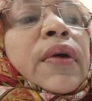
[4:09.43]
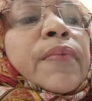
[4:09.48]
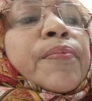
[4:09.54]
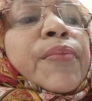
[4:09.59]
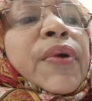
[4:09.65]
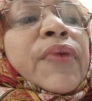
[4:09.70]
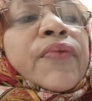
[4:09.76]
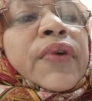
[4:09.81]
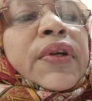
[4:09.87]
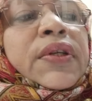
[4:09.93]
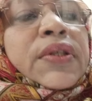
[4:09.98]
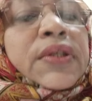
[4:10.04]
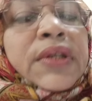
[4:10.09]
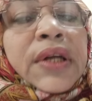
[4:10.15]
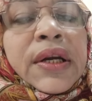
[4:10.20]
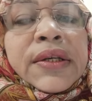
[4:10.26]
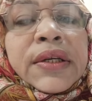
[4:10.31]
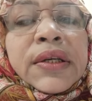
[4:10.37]
Before
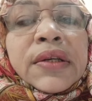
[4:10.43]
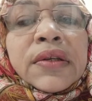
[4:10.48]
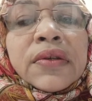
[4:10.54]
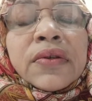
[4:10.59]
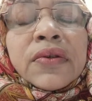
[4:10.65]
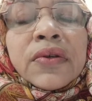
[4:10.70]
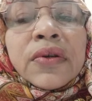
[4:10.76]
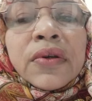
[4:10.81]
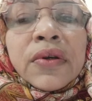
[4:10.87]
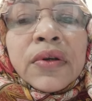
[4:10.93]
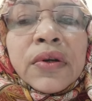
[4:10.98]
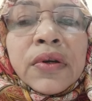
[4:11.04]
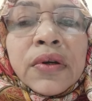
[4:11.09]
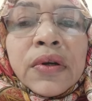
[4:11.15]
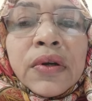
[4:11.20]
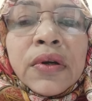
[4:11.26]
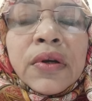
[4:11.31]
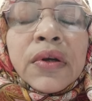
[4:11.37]
starting
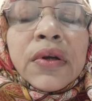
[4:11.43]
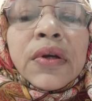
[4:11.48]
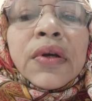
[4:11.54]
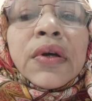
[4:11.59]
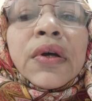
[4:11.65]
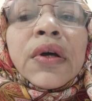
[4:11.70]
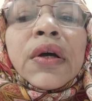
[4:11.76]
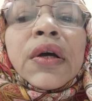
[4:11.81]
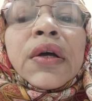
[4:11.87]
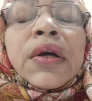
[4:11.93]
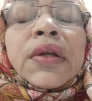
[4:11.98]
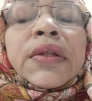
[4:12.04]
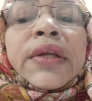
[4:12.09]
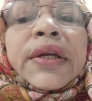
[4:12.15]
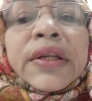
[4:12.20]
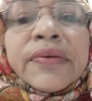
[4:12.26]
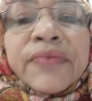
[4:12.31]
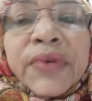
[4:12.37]
the
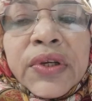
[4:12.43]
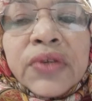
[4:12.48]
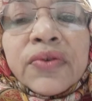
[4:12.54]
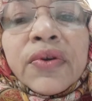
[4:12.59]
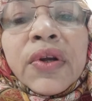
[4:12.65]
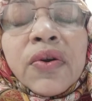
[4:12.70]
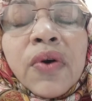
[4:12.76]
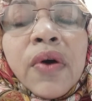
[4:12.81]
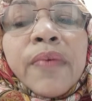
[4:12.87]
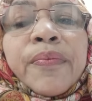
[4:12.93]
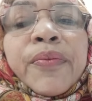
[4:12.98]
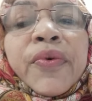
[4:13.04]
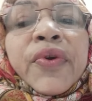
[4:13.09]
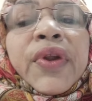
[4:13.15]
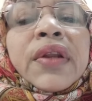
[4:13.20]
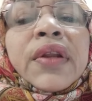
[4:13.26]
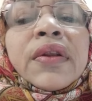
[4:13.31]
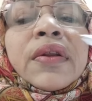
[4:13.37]
individual
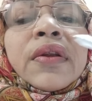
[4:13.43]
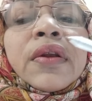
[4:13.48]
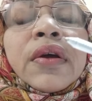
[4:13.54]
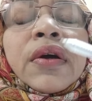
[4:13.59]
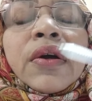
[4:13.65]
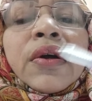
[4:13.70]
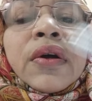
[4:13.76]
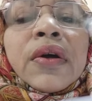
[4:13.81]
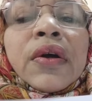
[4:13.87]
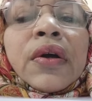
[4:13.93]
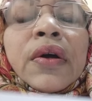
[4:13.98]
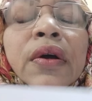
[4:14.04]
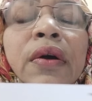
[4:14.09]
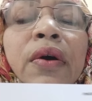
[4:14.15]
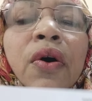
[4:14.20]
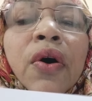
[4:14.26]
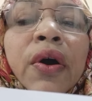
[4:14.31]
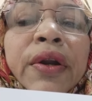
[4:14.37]
component
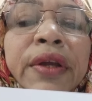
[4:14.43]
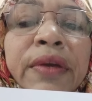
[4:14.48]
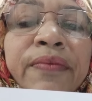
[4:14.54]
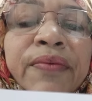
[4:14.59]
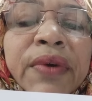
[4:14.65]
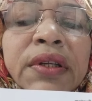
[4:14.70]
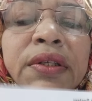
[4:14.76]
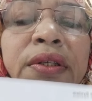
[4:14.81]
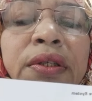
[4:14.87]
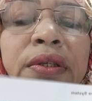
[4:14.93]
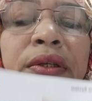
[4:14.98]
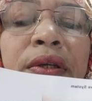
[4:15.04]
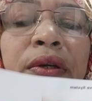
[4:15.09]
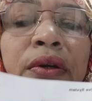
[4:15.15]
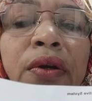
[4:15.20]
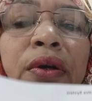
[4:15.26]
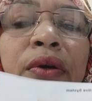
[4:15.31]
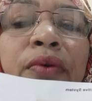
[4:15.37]
or events,
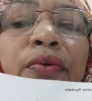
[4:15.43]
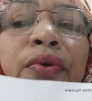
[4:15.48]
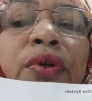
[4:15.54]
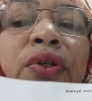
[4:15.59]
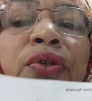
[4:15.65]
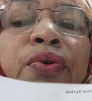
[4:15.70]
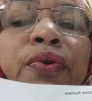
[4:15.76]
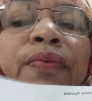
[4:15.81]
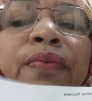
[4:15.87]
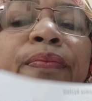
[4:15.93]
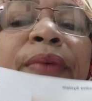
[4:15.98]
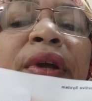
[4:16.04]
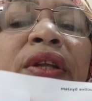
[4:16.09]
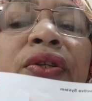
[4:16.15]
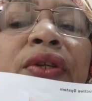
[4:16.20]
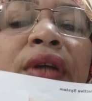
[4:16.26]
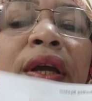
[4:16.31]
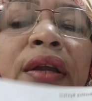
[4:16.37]
we should
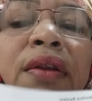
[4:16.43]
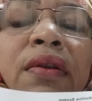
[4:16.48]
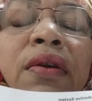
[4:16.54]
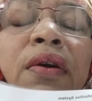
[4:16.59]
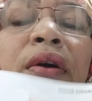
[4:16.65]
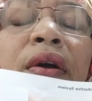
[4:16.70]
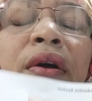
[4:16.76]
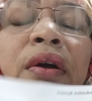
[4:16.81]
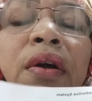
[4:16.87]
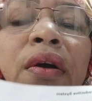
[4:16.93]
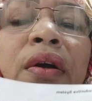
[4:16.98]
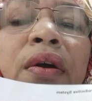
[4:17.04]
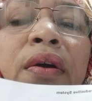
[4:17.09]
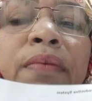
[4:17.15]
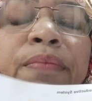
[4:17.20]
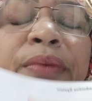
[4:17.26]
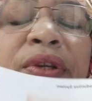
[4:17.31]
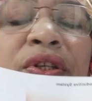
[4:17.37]
mention
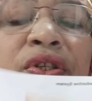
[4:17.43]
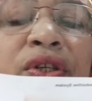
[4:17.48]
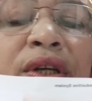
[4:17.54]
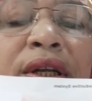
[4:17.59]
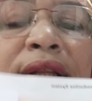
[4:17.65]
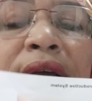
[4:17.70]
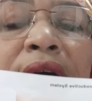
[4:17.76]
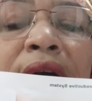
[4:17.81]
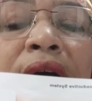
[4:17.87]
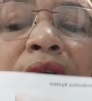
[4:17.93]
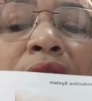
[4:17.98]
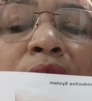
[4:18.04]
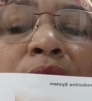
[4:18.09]
the